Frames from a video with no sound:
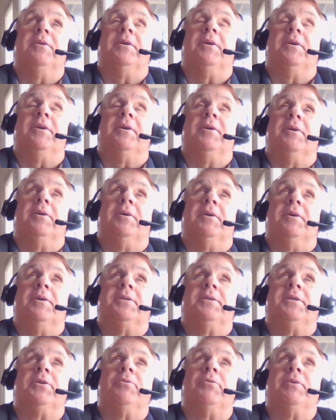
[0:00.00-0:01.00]
a
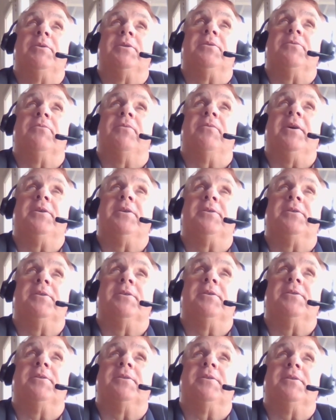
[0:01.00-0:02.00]
series of
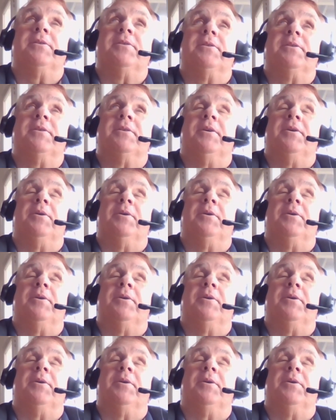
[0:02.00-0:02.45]
faces,